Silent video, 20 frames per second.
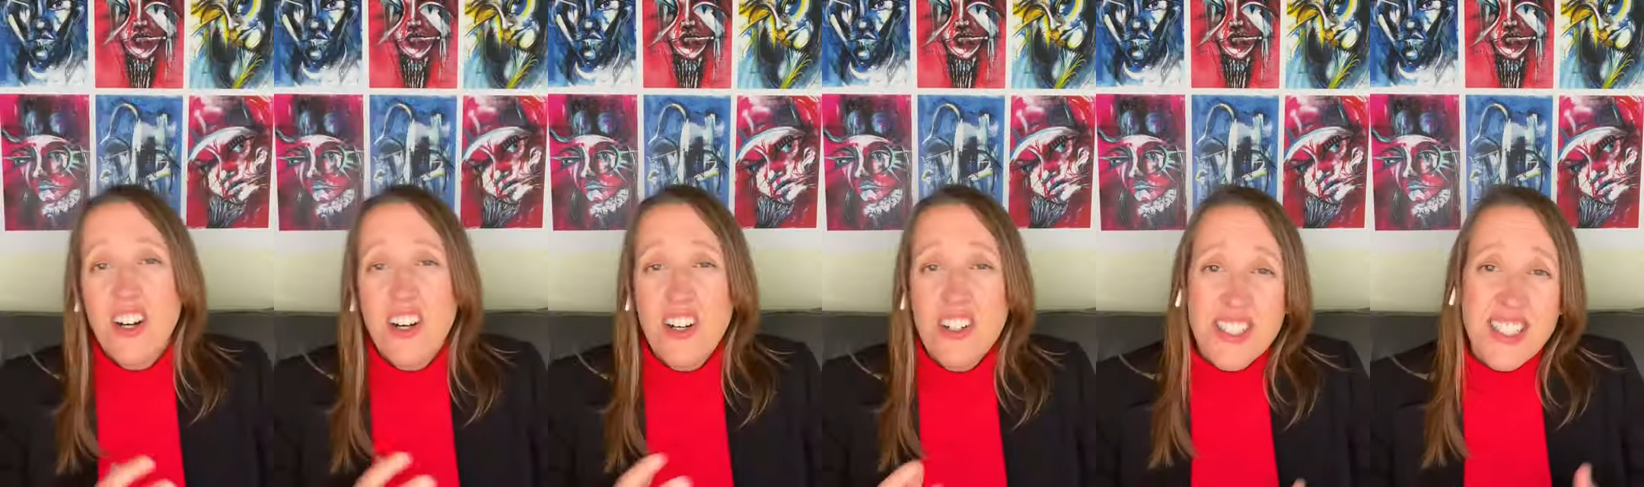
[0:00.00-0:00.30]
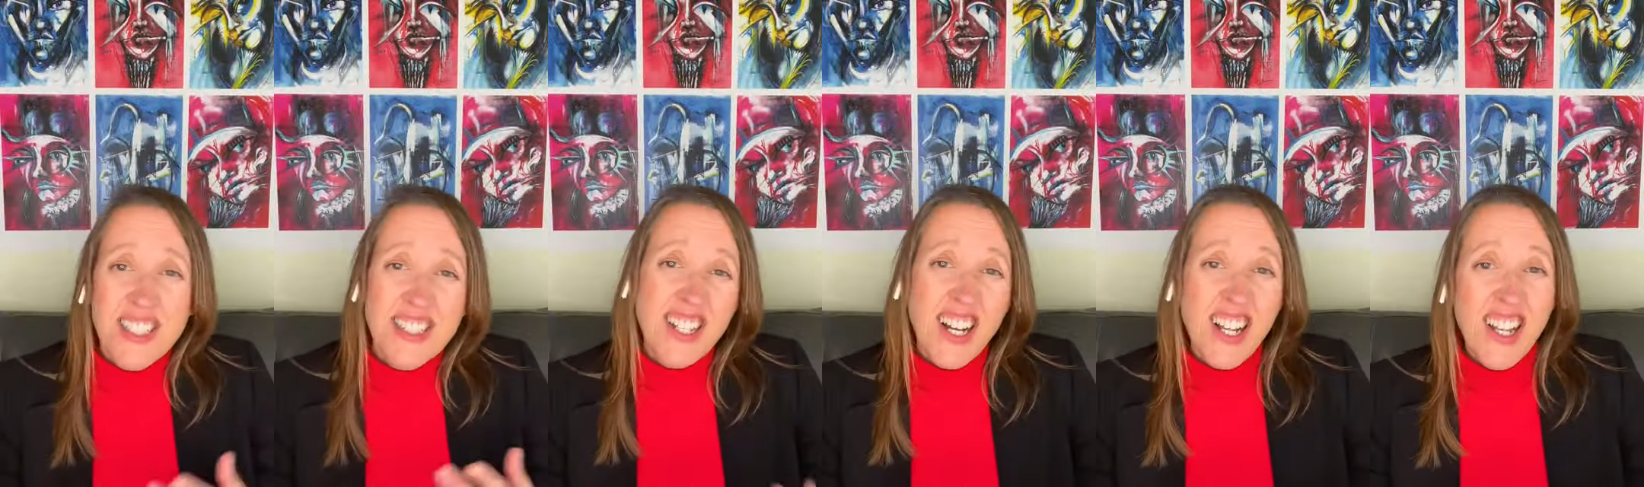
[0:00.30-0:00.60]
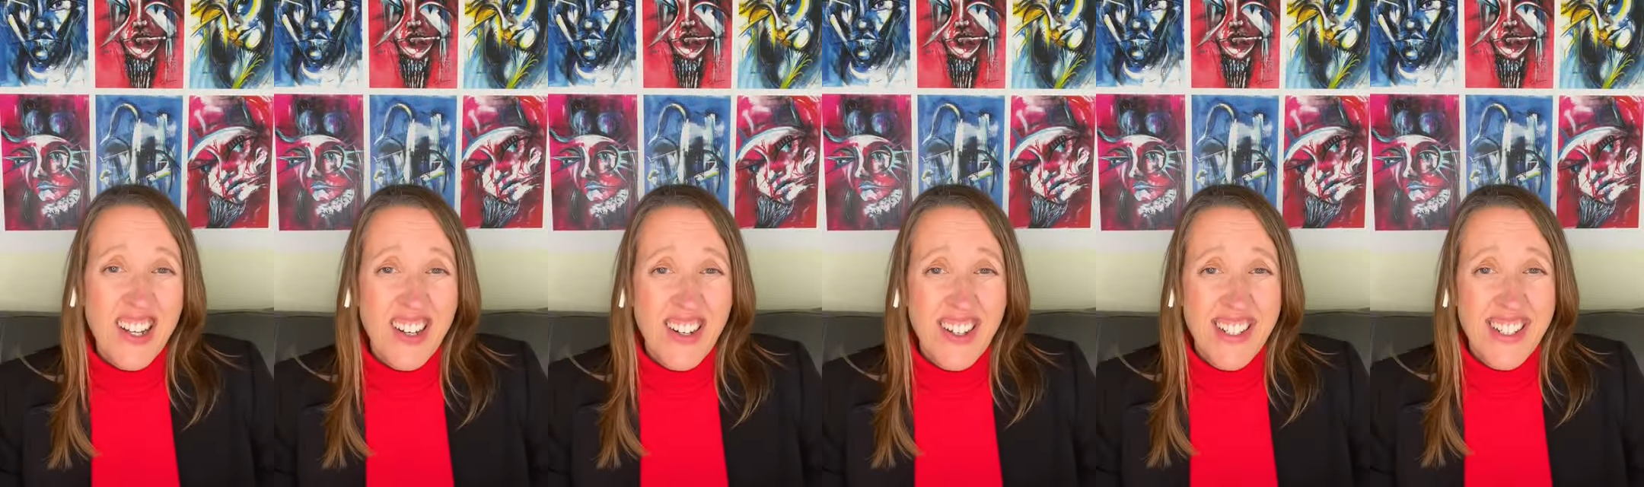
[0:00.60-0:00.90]
artists I
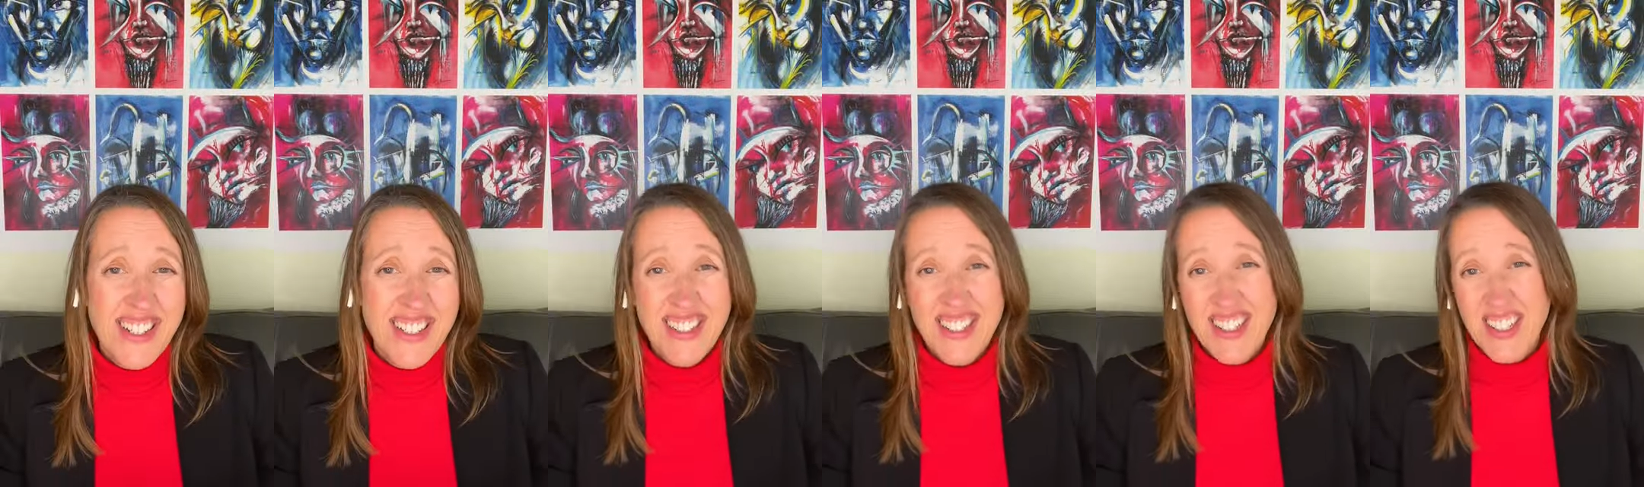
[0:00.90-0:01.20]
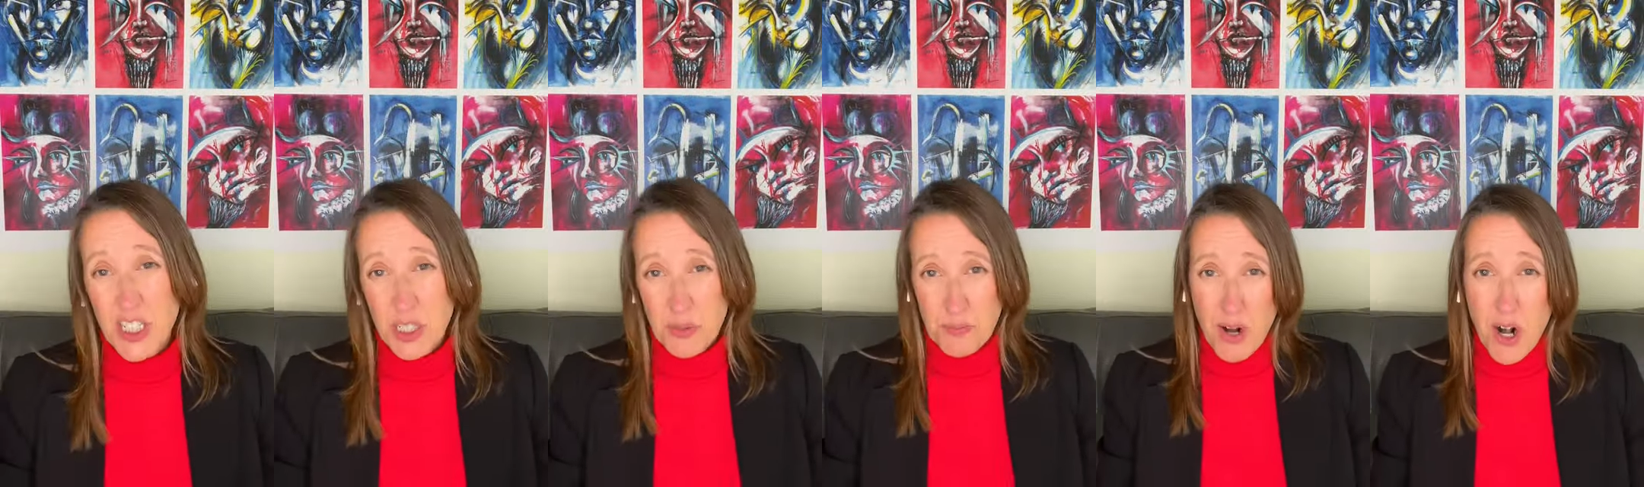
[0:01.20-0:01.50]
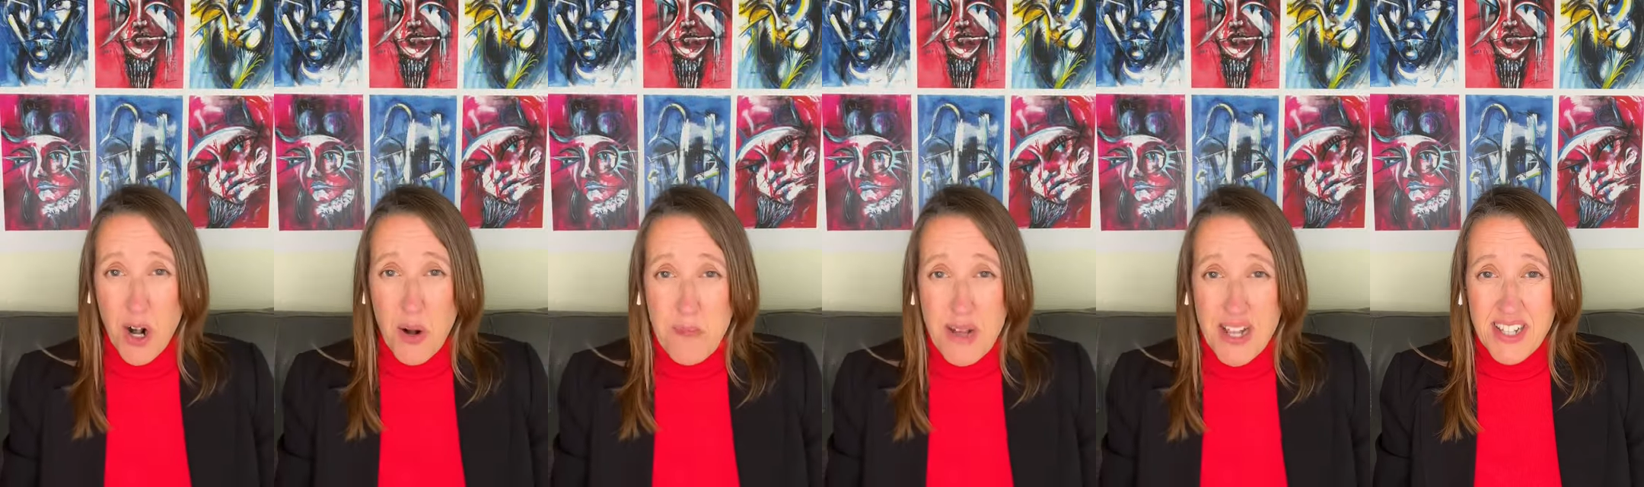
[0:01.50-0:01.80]
liked,
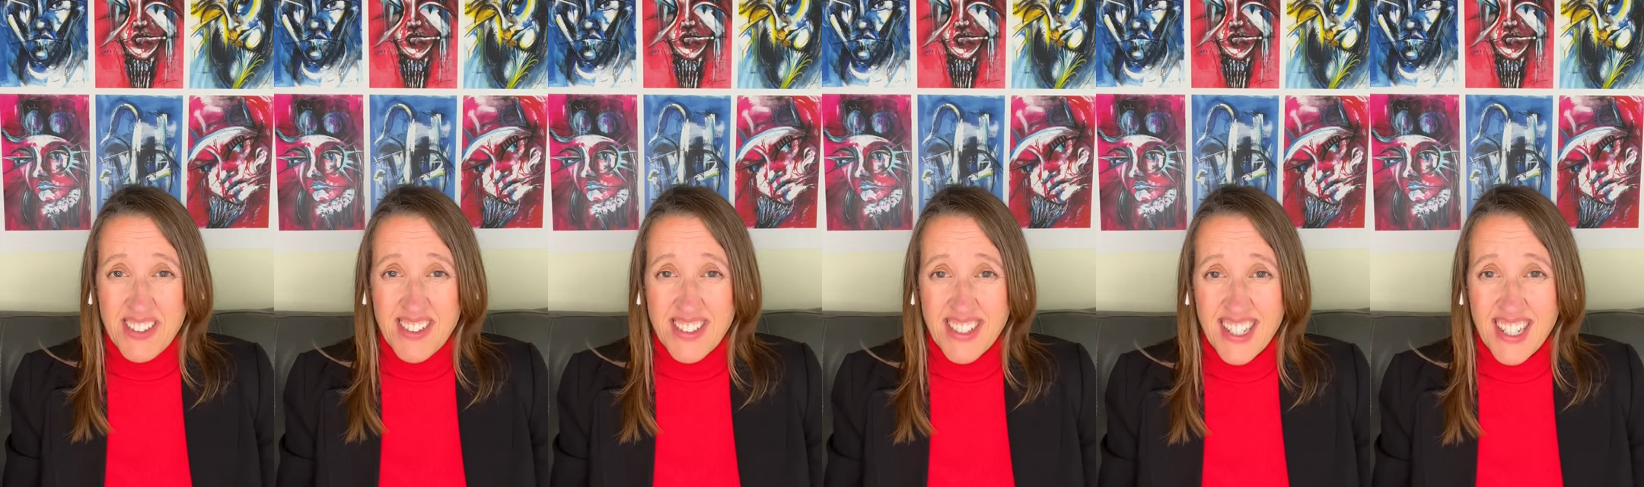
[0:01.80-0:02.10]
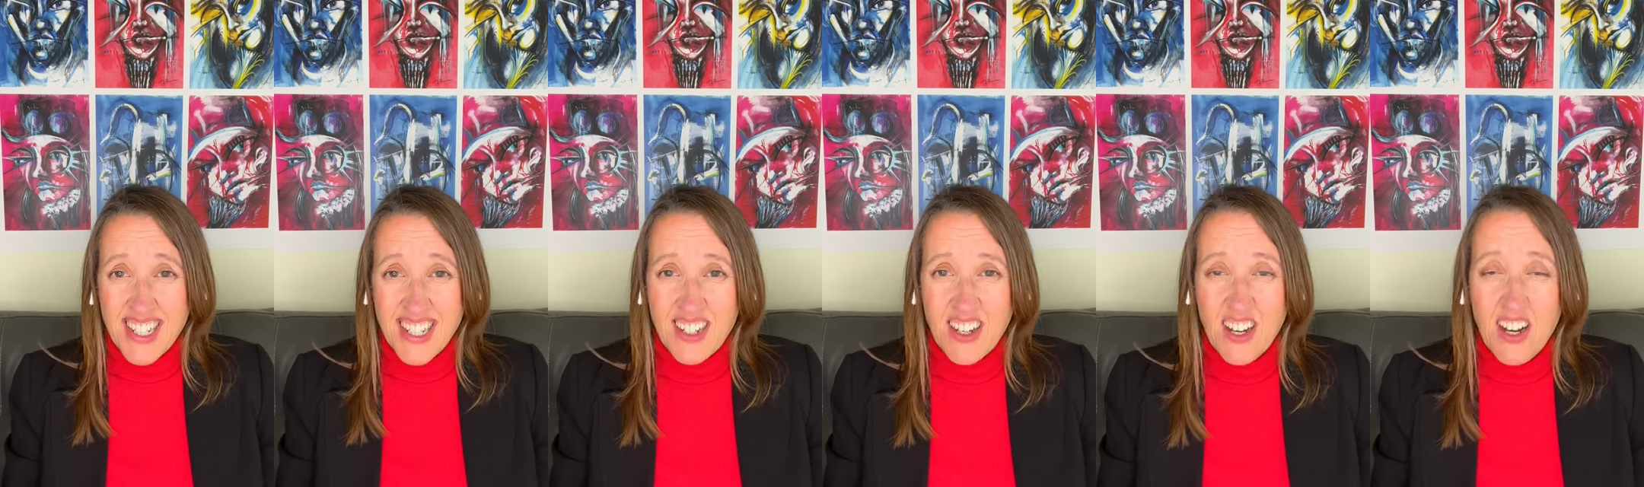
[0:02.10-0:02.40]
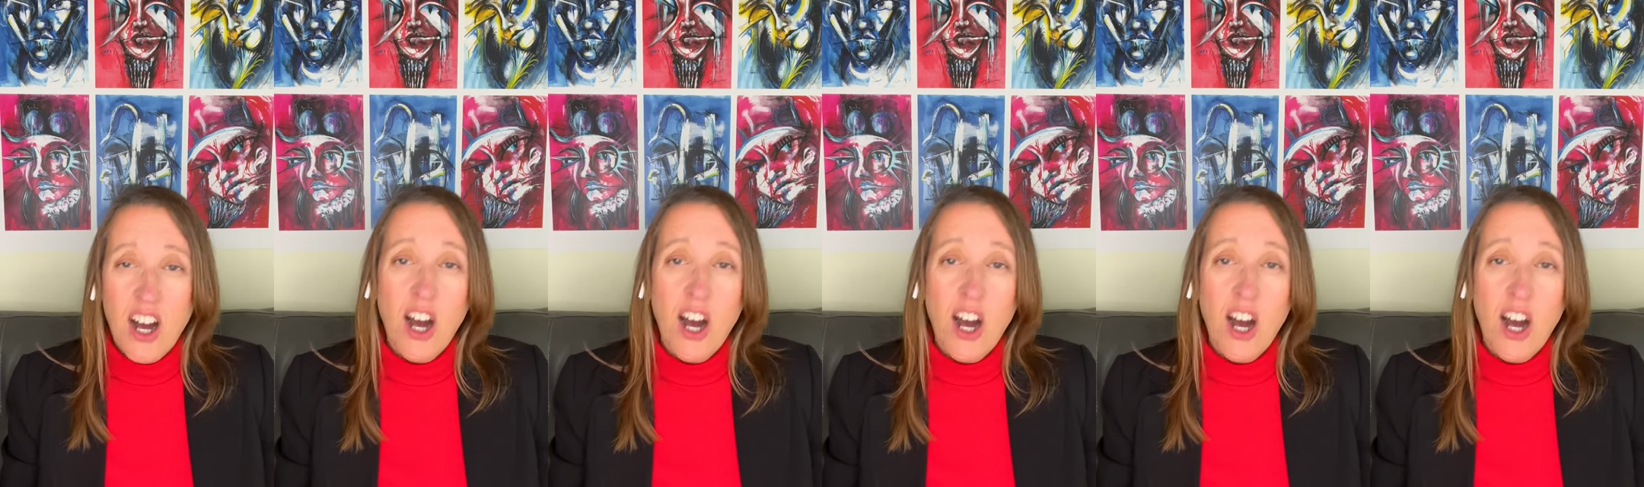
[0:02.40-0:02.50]
experimenting,